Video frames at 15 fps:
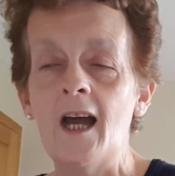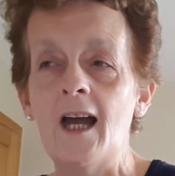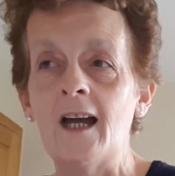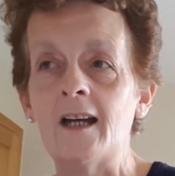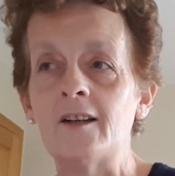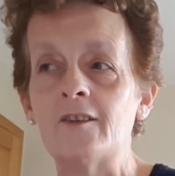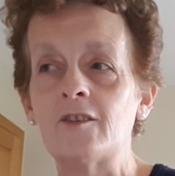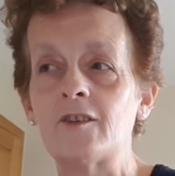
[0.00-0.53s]

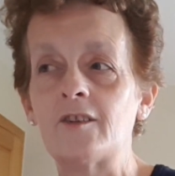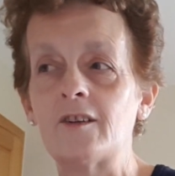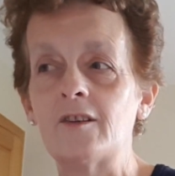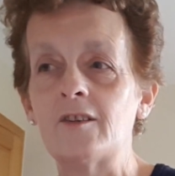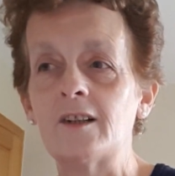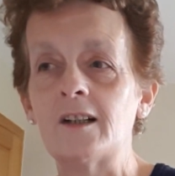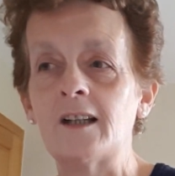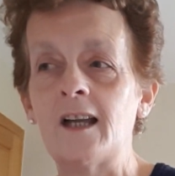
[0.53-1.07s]
and
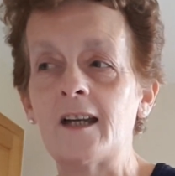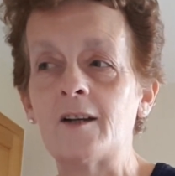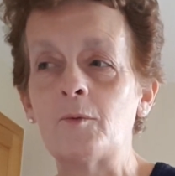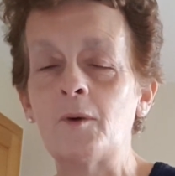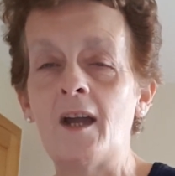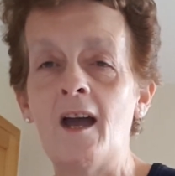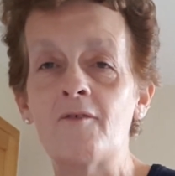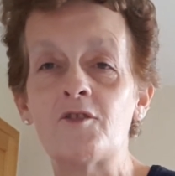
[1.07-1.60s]
like
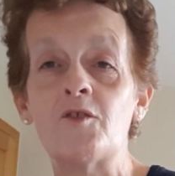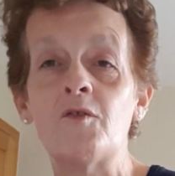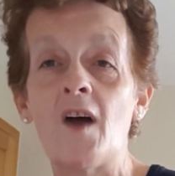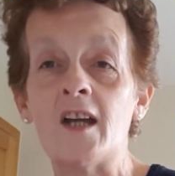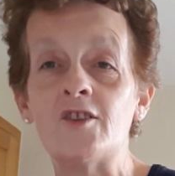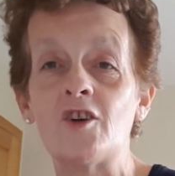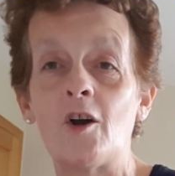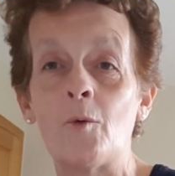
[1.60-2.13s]
we have to
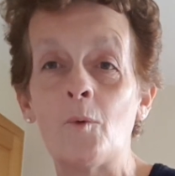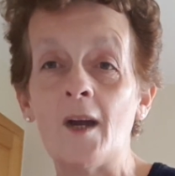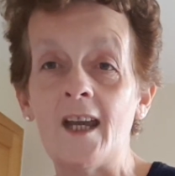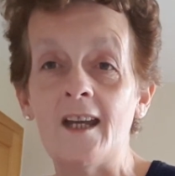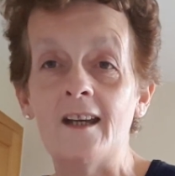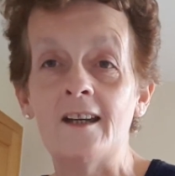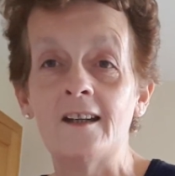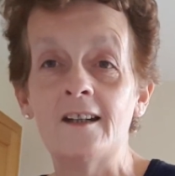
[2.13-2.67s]
find our
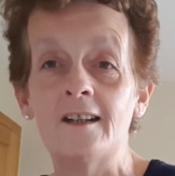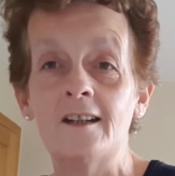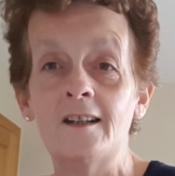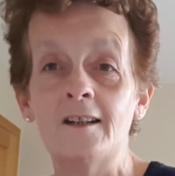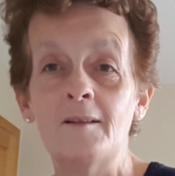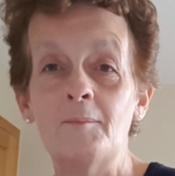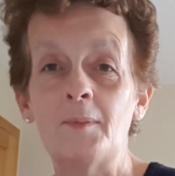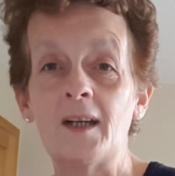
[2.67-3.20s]
way
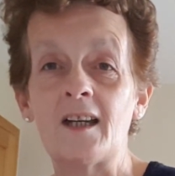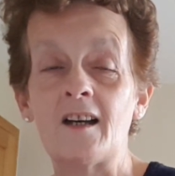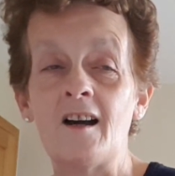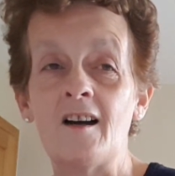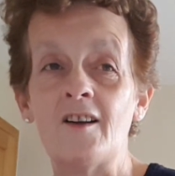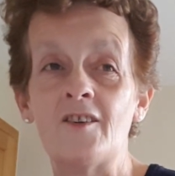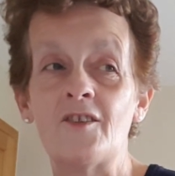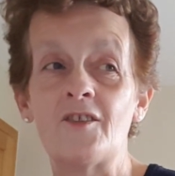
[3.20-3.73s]

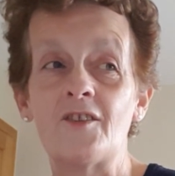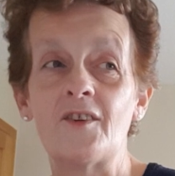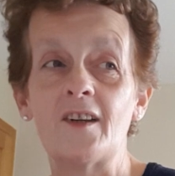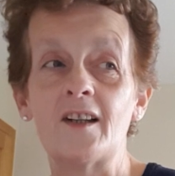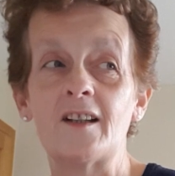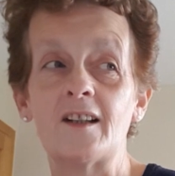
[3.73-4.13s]
because